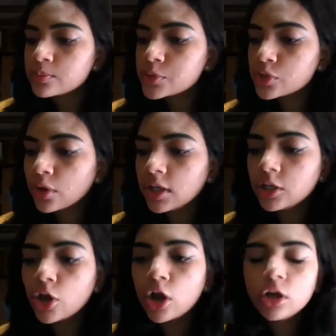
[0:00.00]
So in
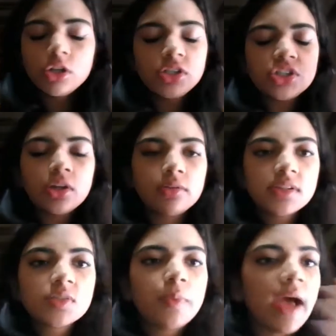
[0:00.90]
your
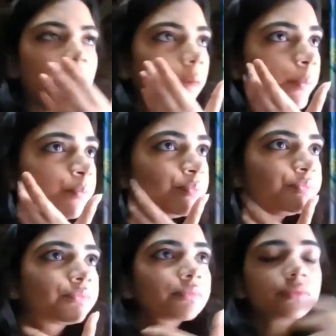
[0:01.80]
children's plan,
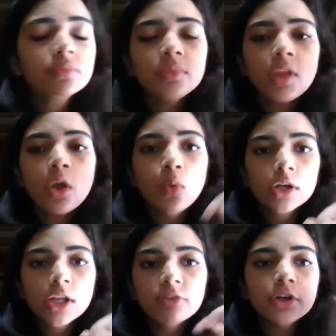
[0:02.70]

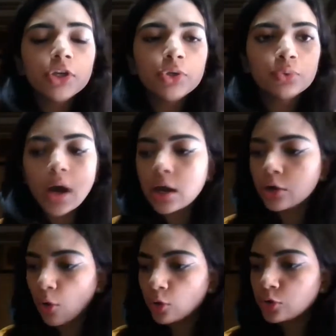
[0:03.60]
whatever you are
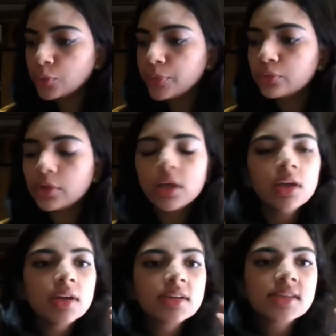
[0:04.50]
contributing
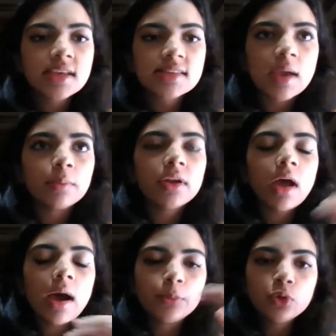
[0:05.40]
is exempted
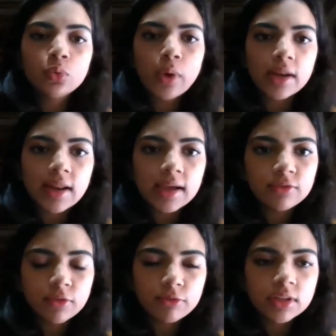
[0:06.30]
up to
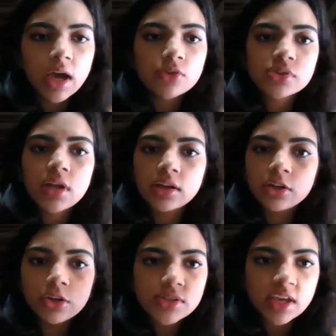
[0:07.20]
1,50,000 under
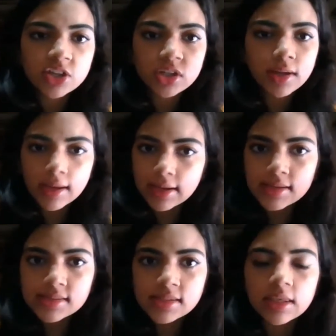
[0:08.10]
your section
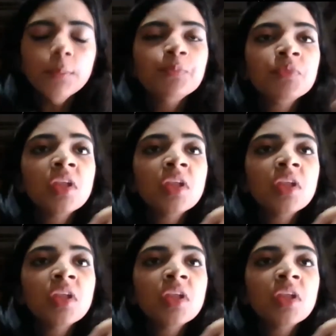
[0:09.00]
80C.